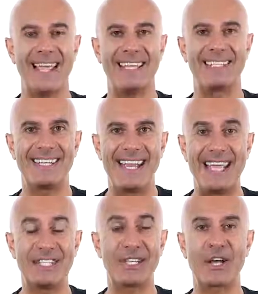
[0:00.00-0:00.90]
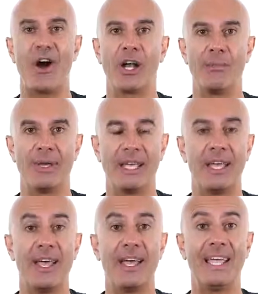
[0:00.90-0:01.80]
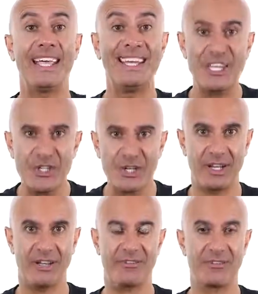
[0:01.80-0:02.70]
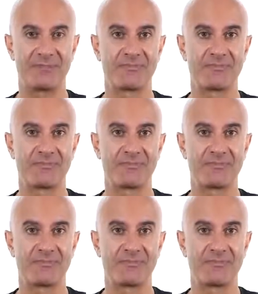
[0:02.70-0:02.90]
in today's economy. Initiative.